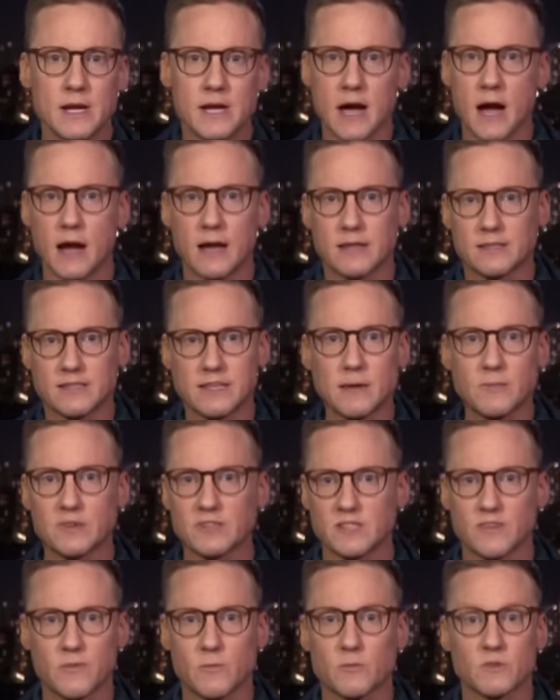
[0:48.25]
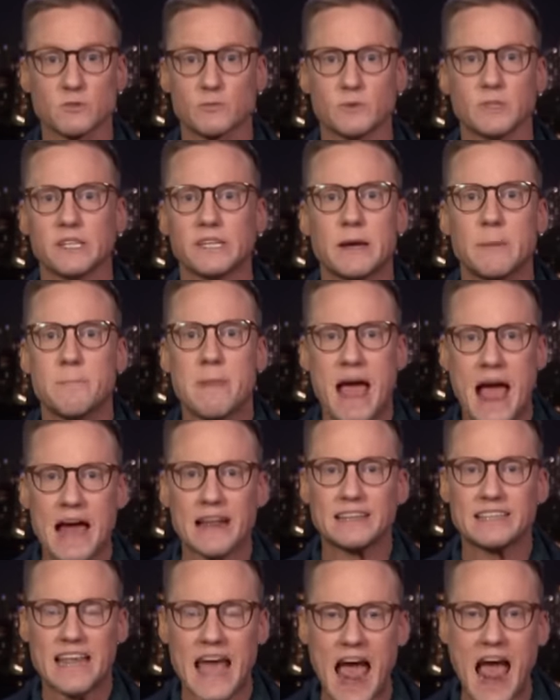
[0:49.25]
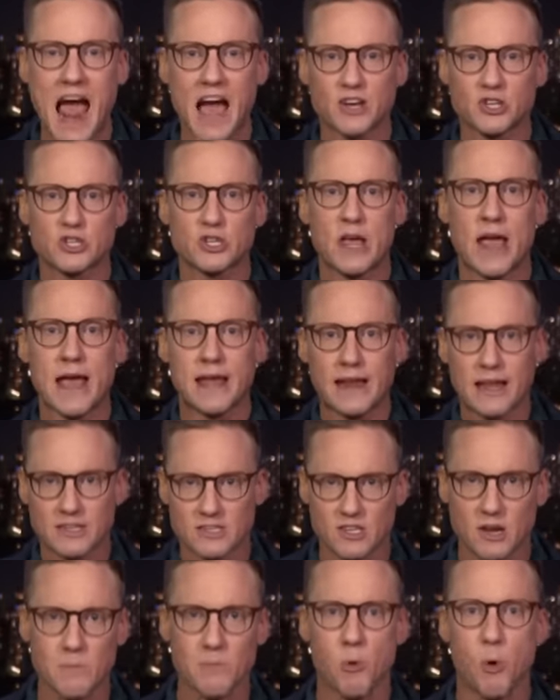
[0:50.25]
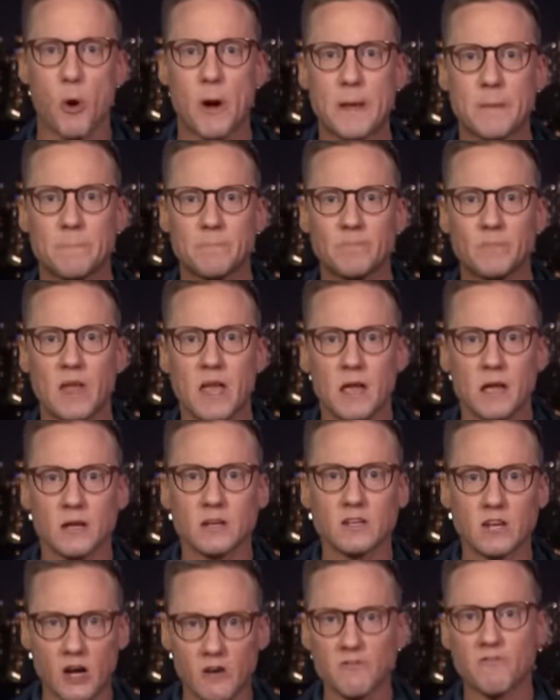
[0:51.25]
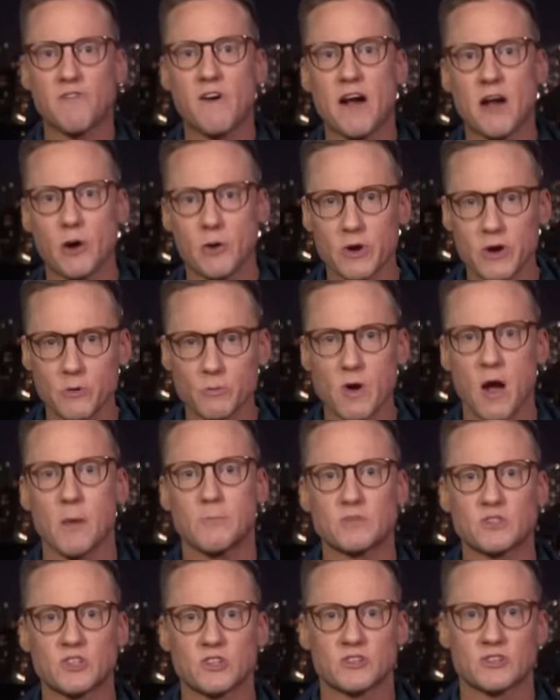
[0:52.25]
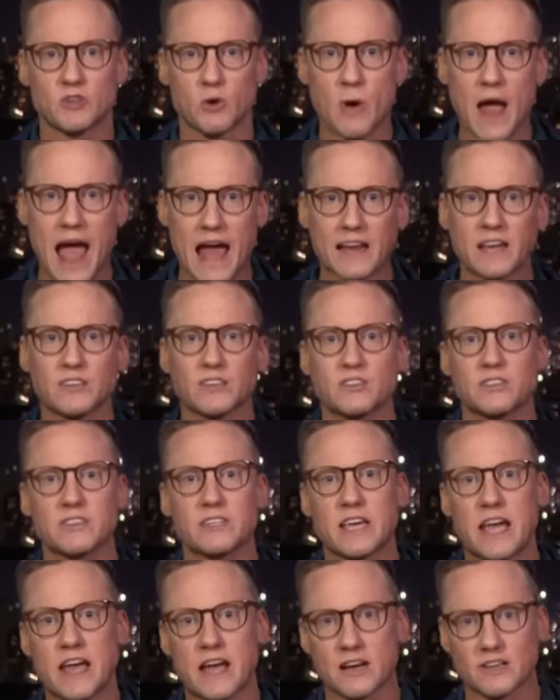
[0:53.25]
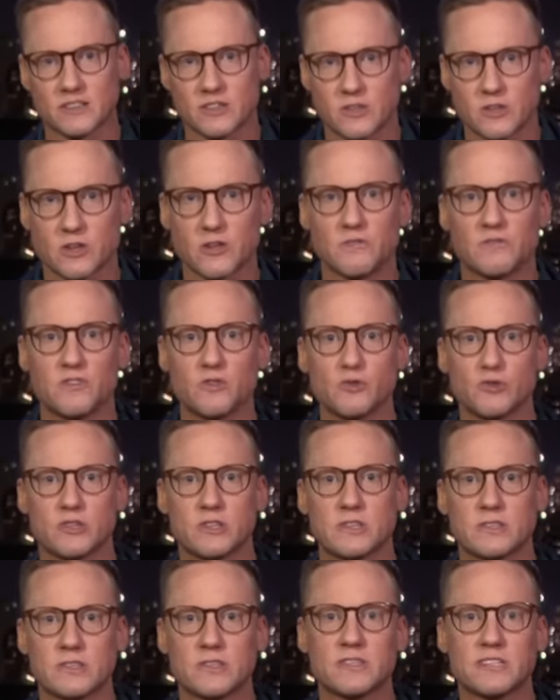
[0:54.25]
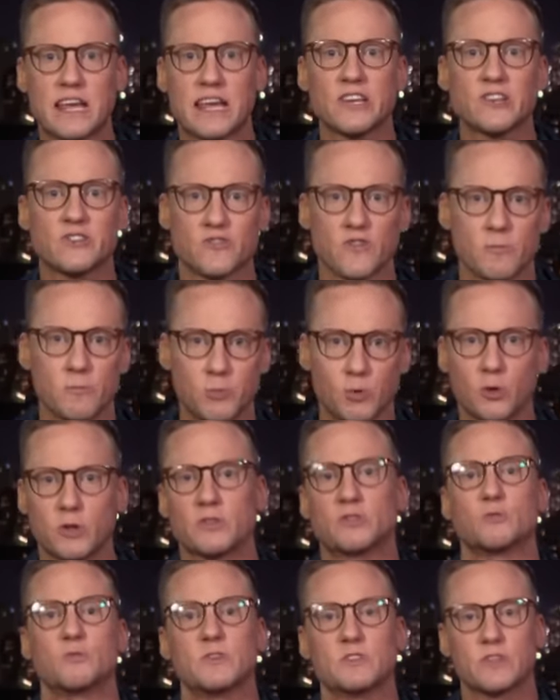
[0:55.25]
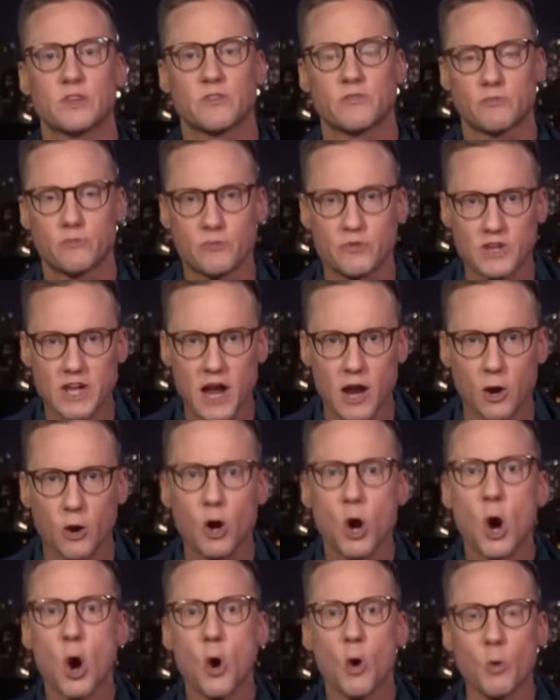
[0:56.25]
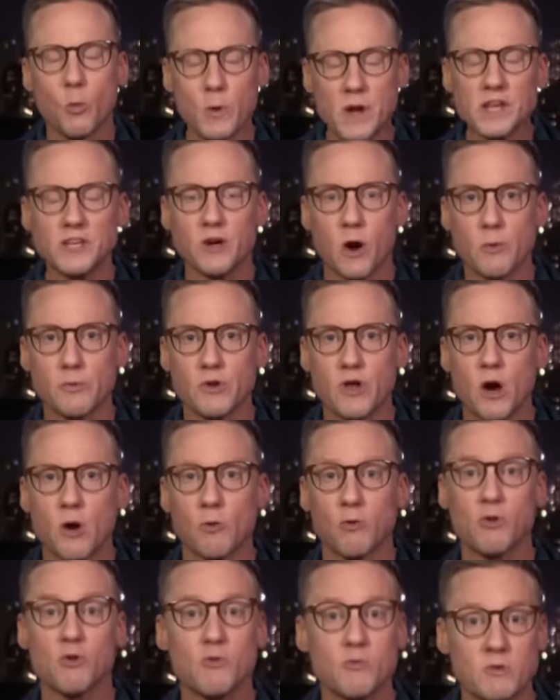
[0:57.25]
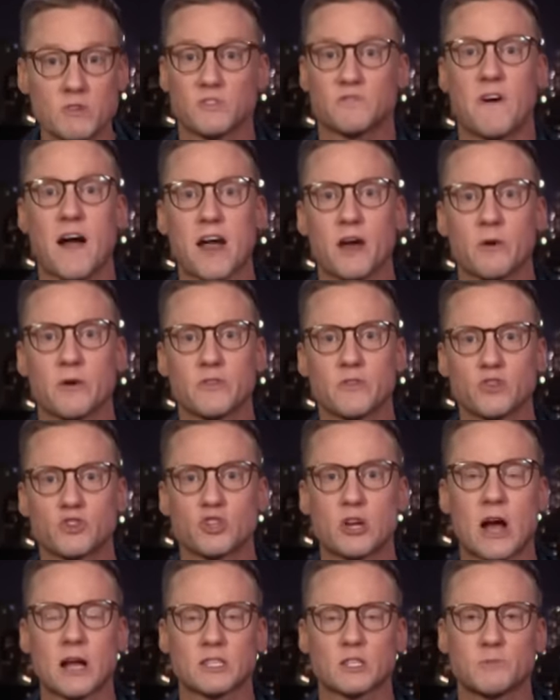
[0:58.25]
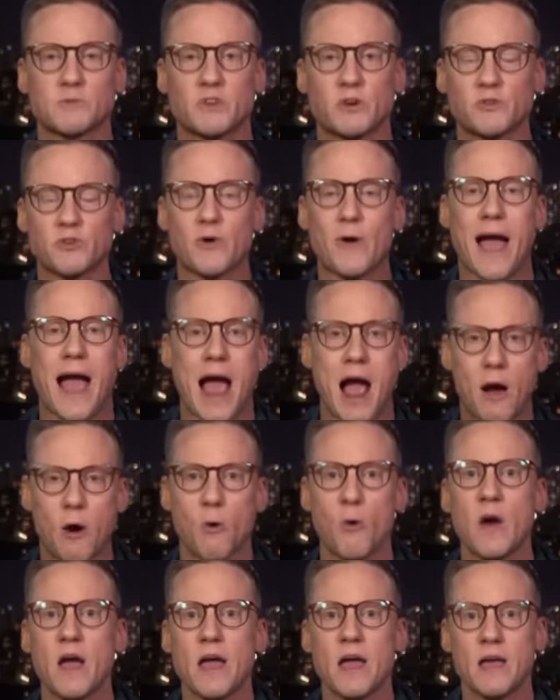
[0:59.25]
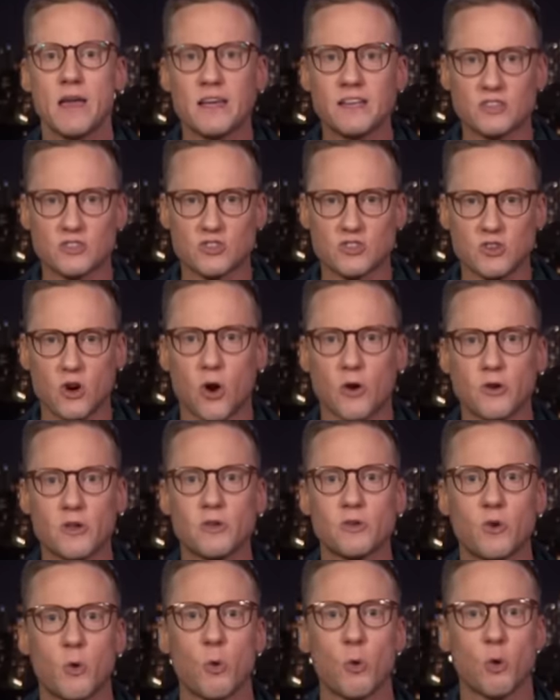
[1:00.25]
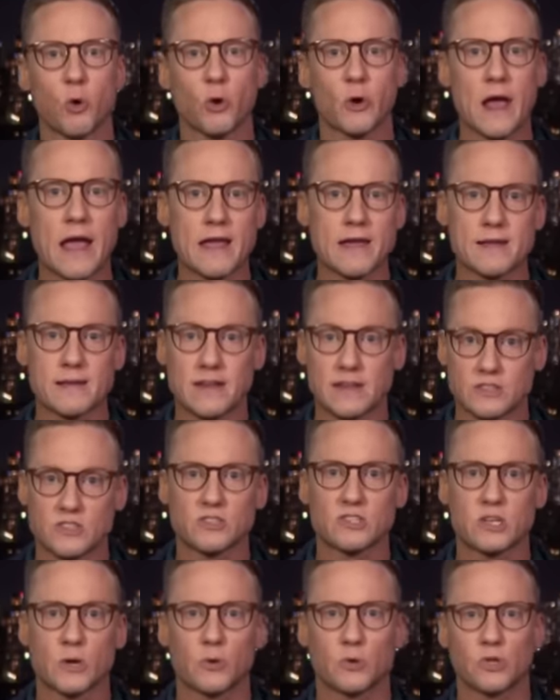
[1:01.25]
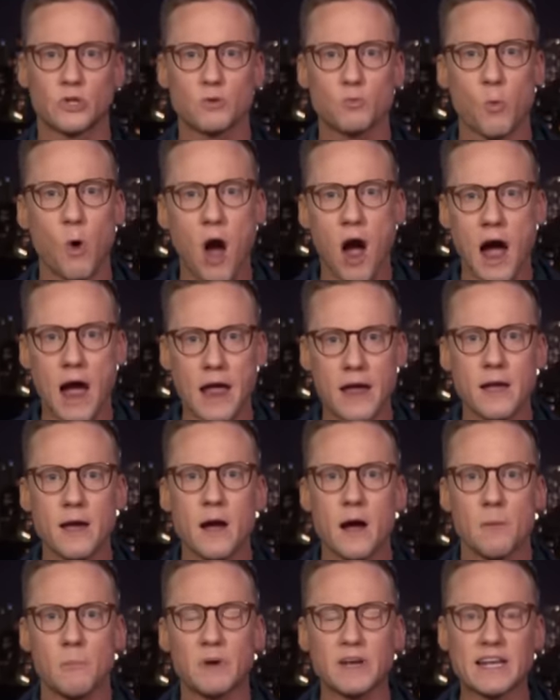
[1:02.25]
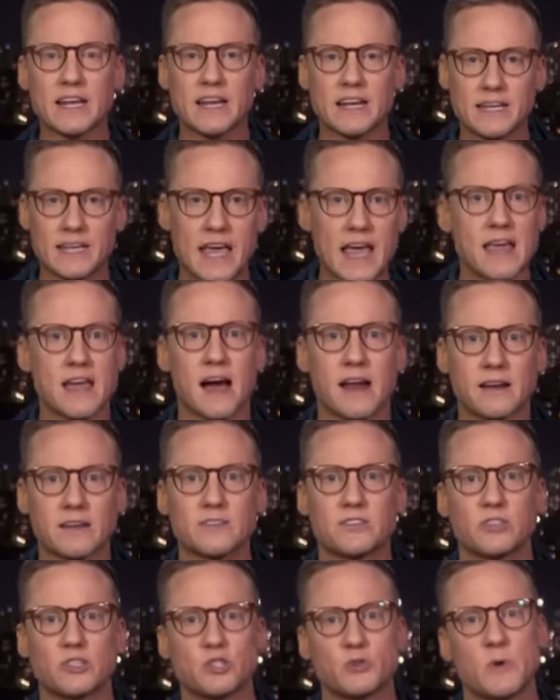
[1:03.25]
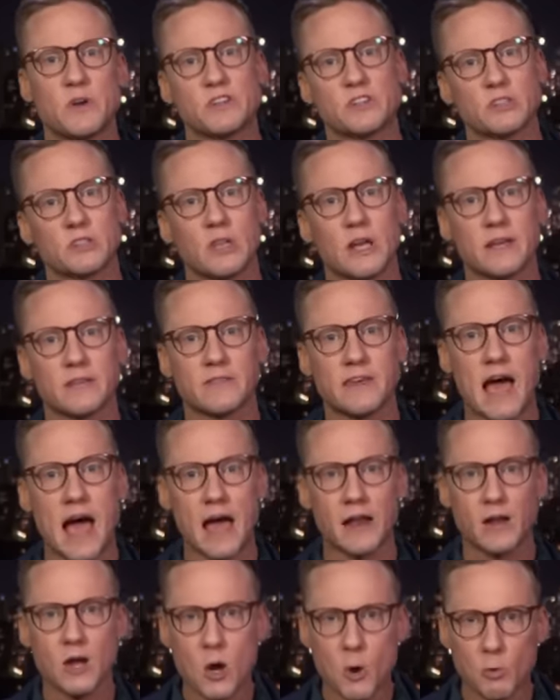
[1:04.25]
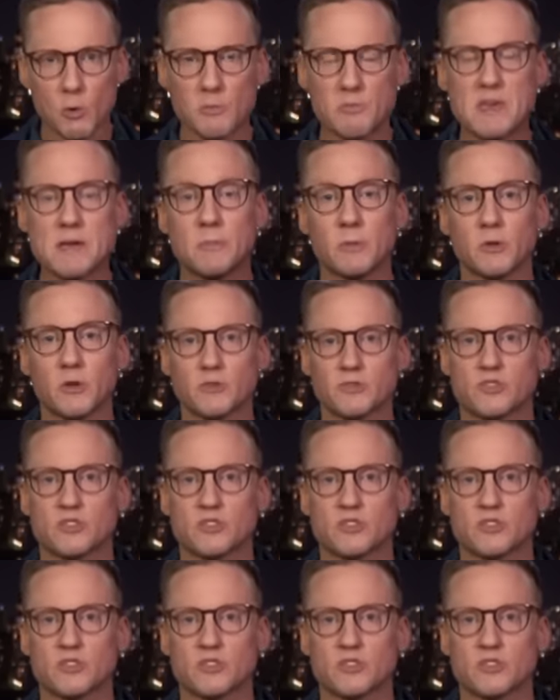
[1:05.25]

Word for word: Uh, it seemed as if it was really a mad dash. And at some point, gunfire erupts. So adding to the chaos and the confusion is the danger of bullets whizzing through the air we don't know who was firing the shots. We don't know how it started or necessarily why. But in a chaotic situation like that, when people are